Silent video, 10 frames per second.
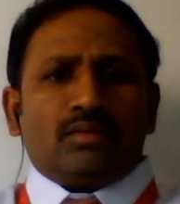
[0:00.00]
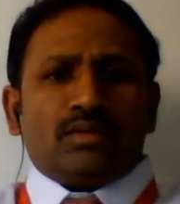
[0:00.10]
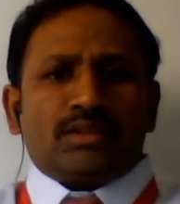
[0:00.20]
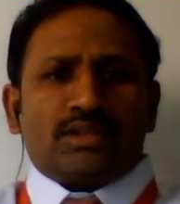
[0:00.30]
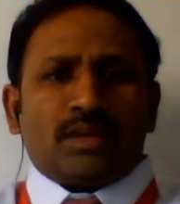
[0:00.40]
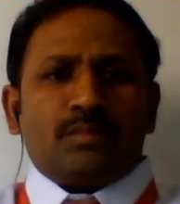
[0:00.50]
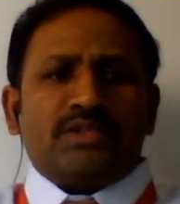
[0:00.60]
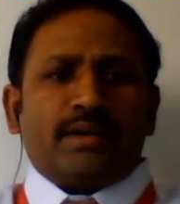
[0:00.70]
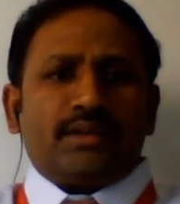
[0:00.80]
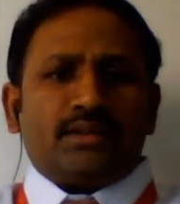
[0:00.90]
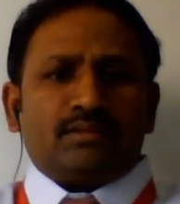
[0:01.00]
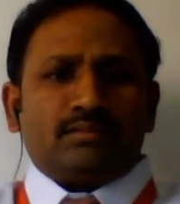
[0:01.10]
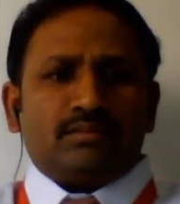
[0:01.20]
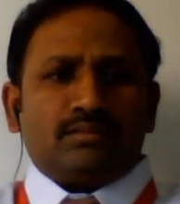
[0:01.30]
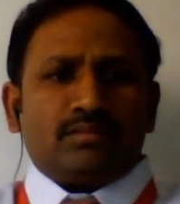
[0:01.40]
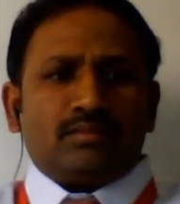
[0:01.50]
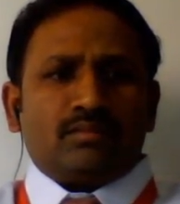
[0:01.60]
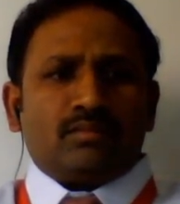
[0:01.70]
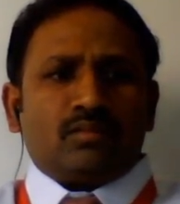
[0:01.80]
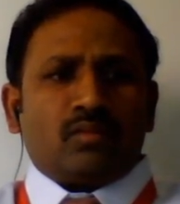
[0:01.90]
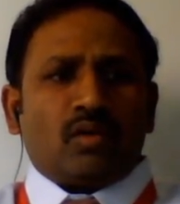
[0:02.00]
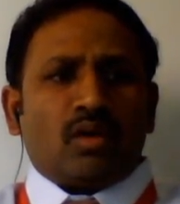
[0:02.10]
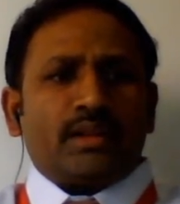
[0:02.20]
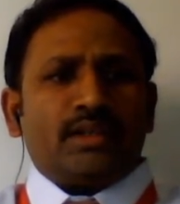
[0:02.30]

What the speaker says: subject for